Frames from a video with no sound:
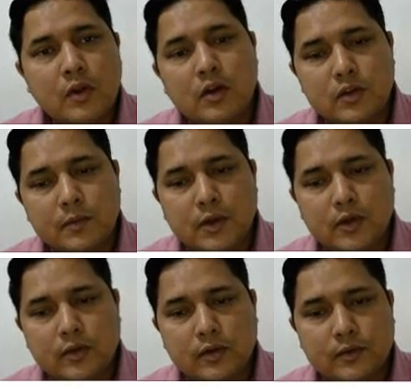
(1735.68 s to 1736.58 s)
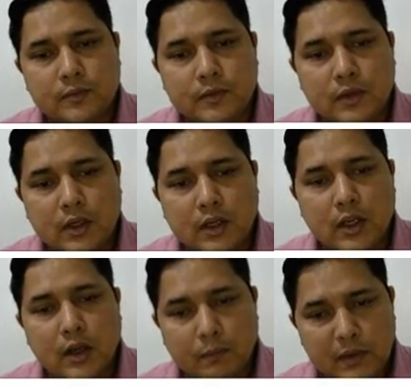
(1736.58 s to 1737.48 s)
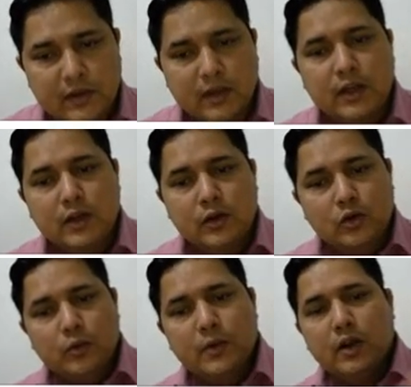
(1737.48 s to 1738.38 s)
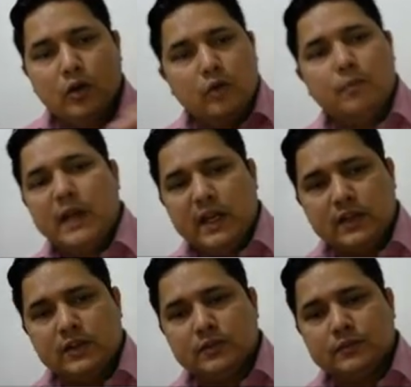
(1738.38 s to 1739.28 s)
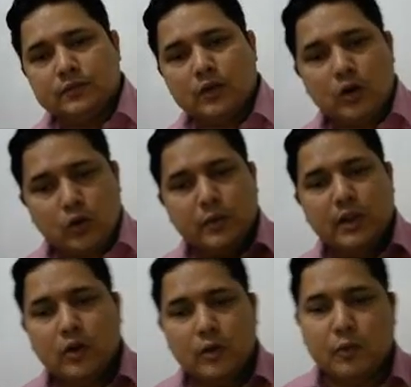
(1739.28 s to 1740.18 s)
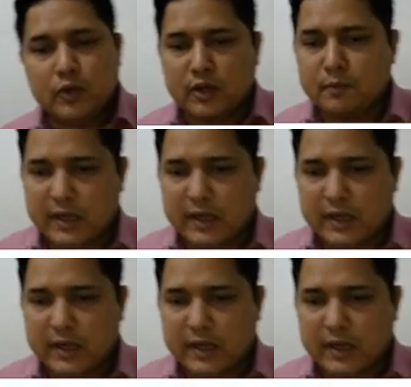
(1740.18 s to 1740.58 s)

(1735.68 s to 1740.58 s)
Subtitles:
conceptual skills. Basically, to be a good manager or to be a good project